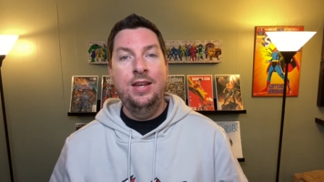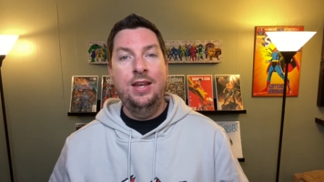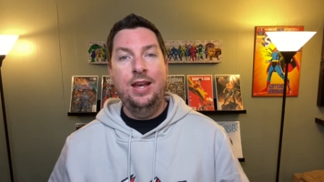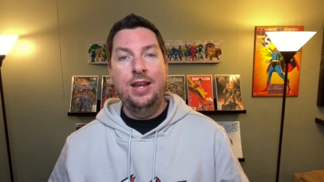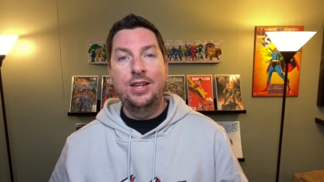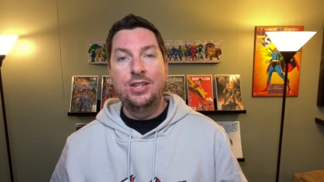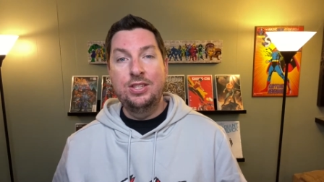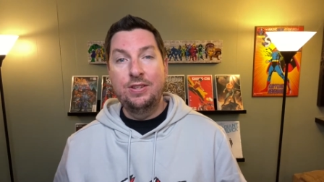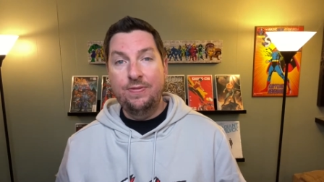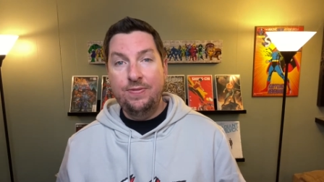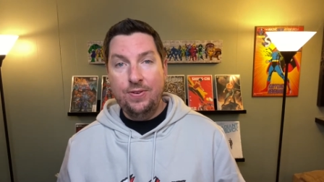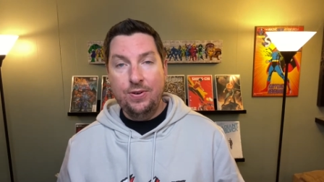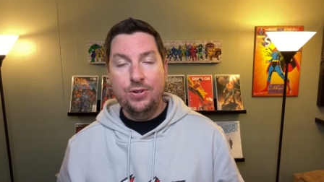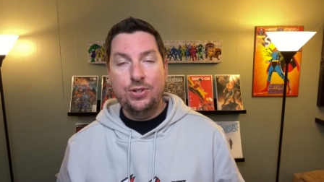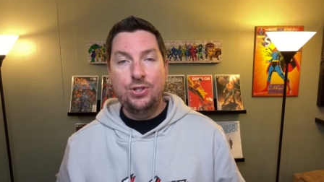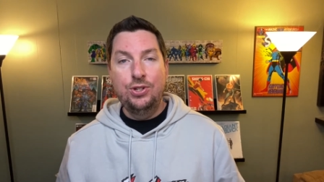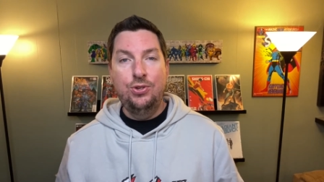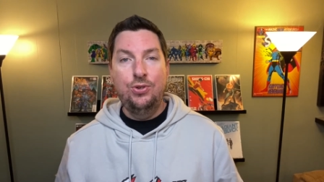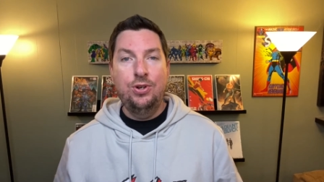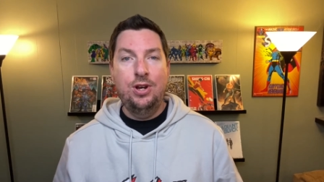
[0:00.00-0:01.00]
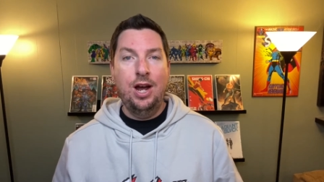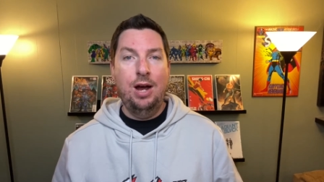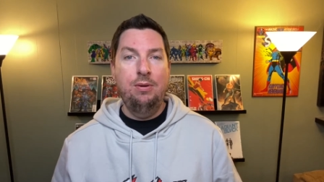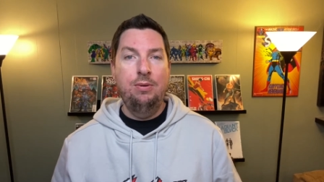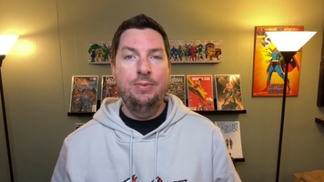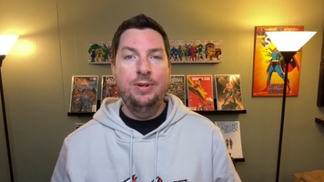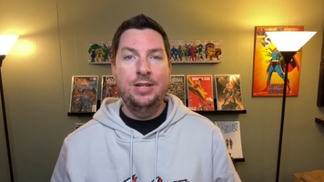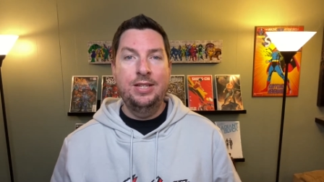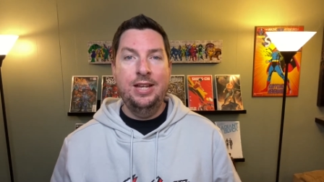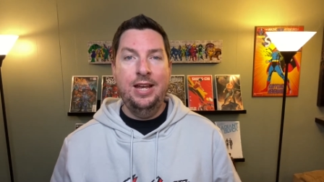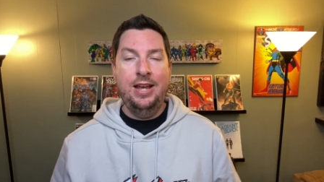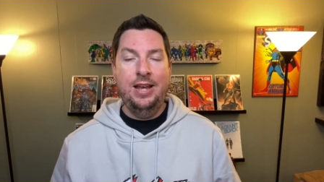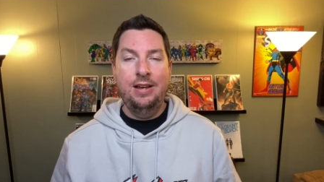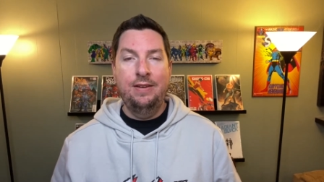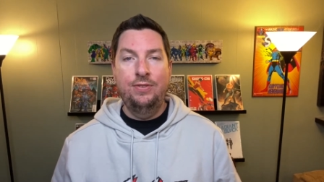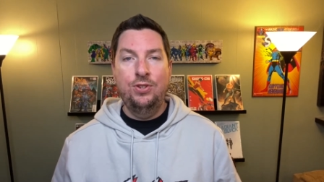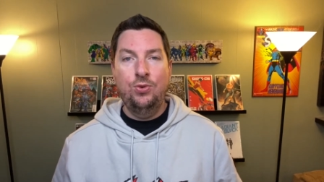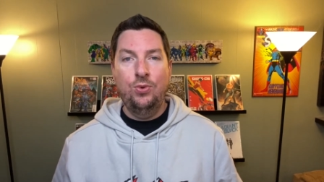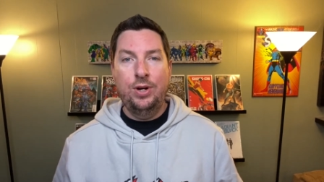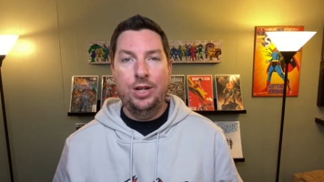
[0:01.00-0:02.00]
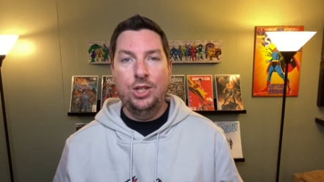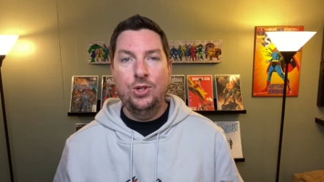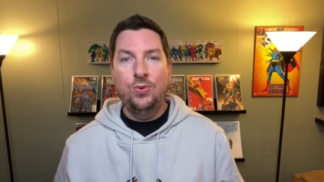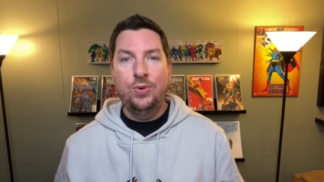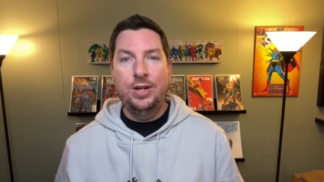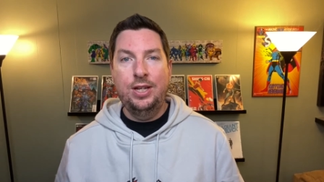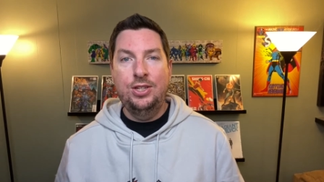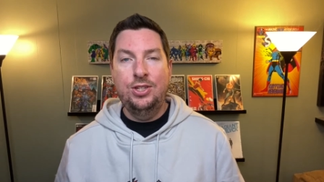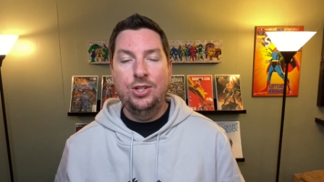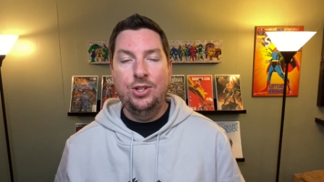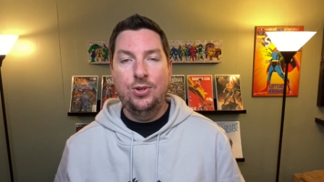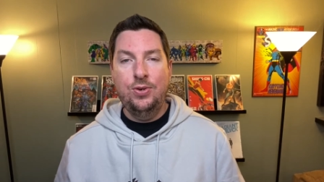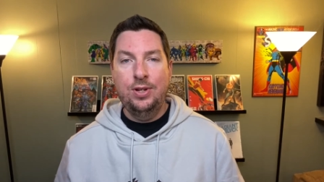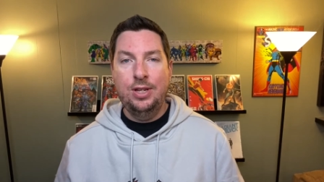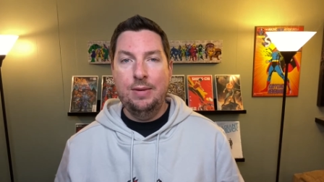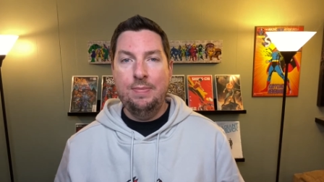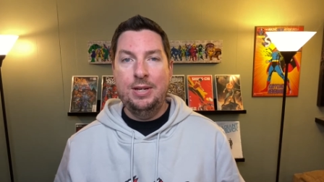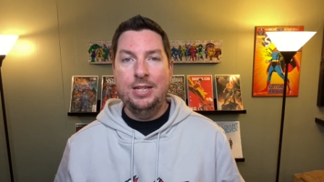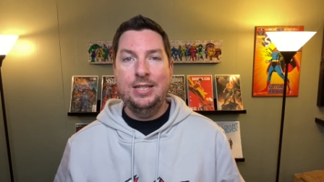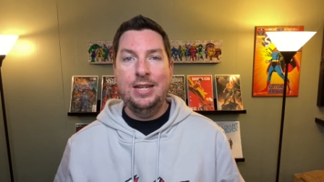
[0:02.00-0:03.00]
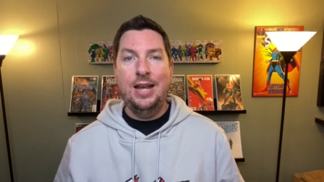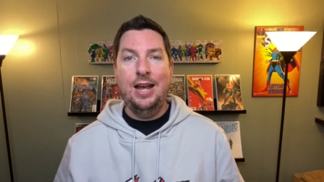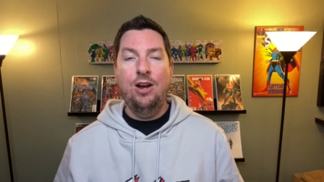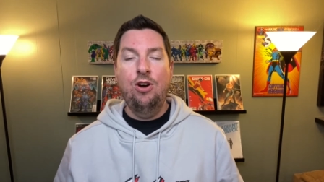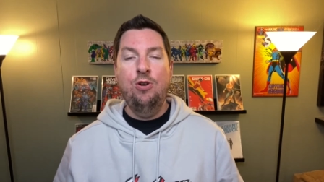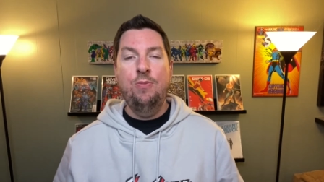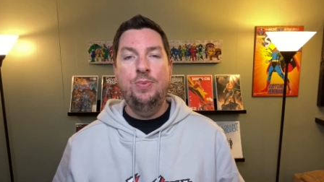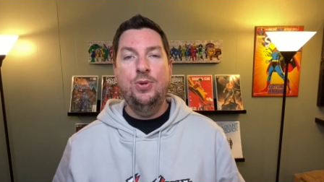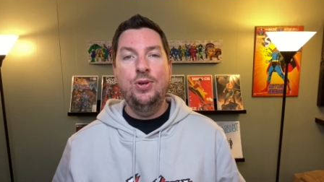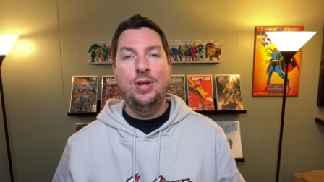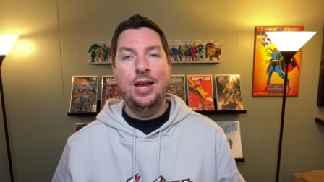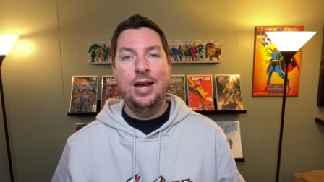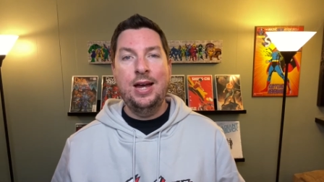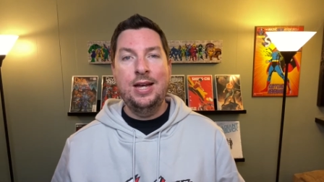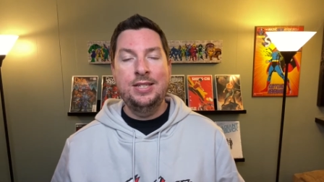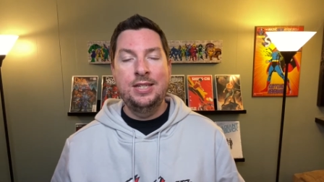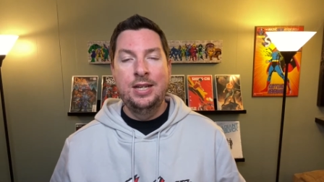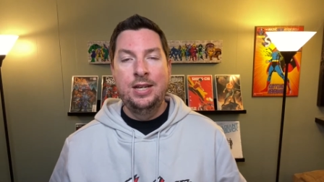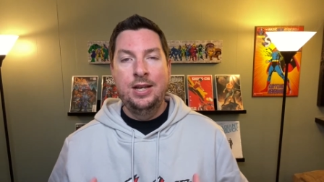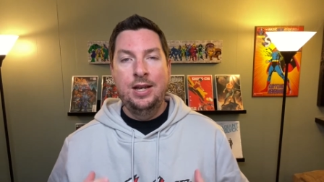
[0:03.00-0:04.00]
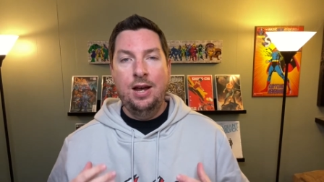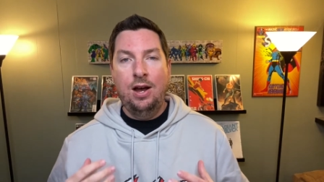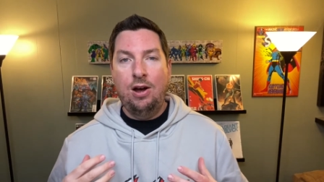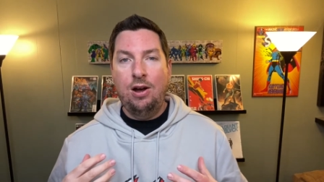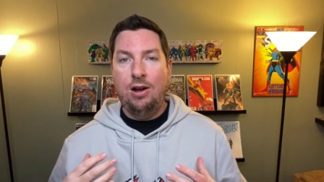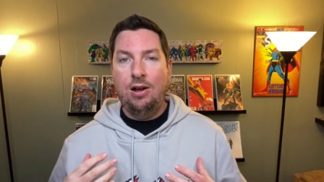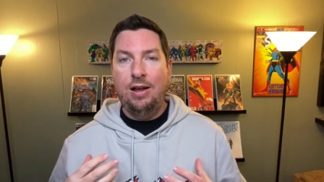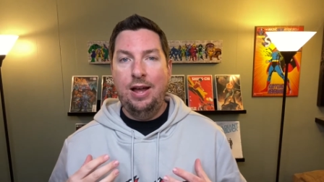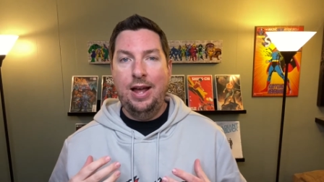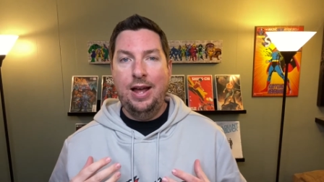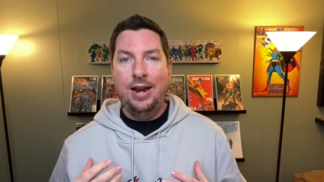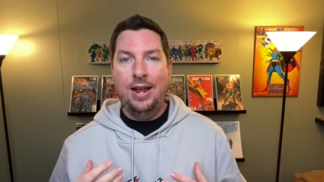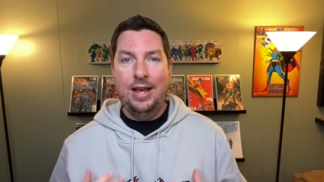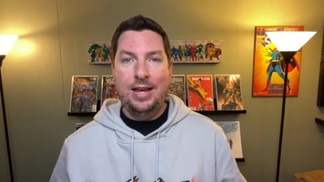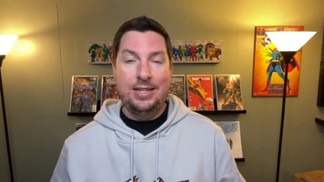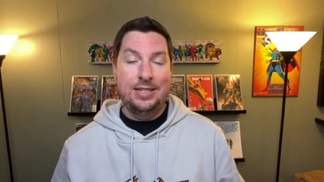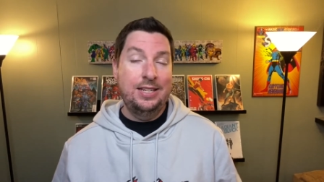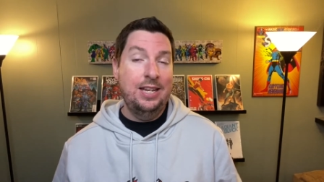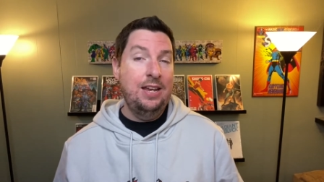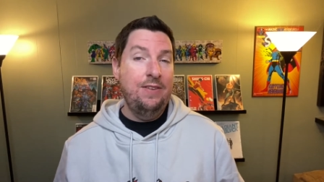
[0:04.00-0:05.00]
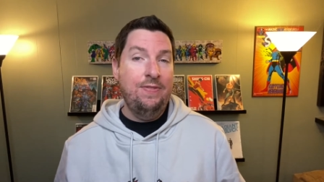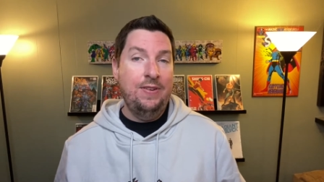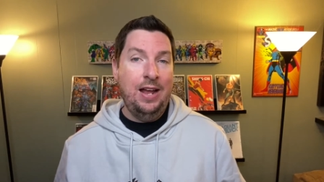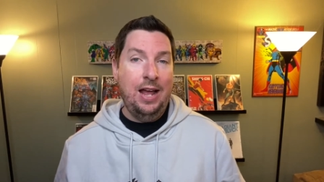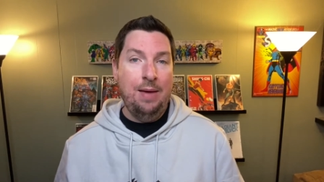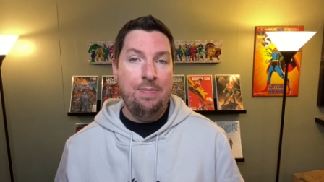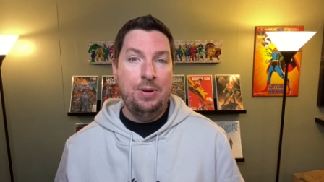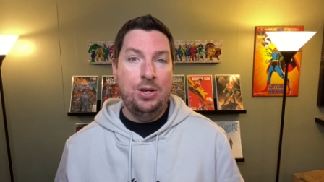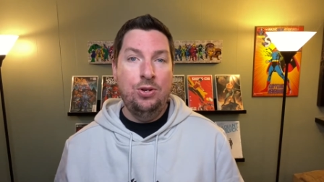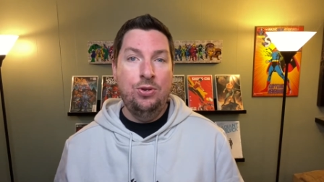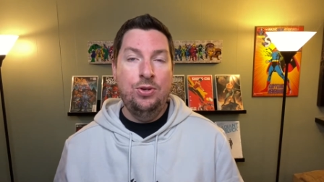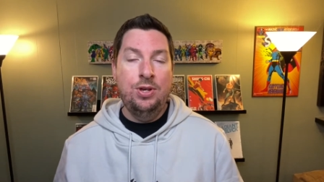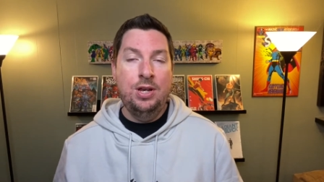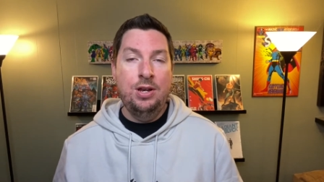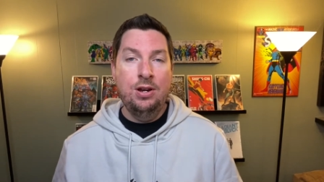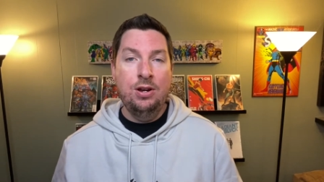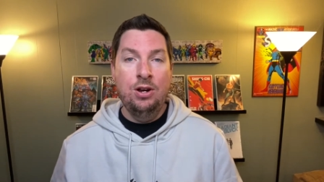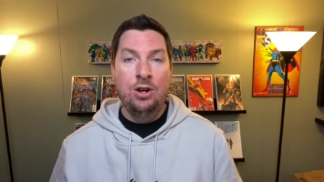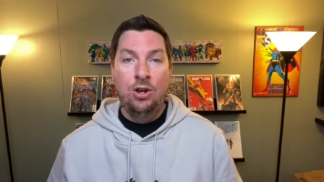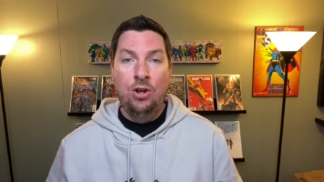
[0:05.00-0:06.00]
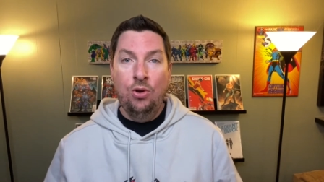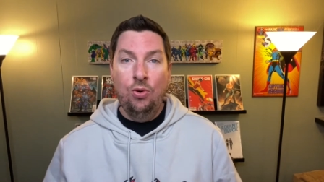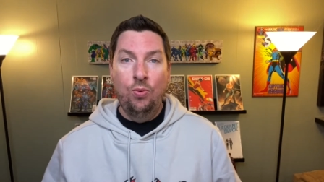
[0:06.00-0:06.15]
It is the first new comic book day of 2022, and let me say, I hope you guys all had a safe and happy new year.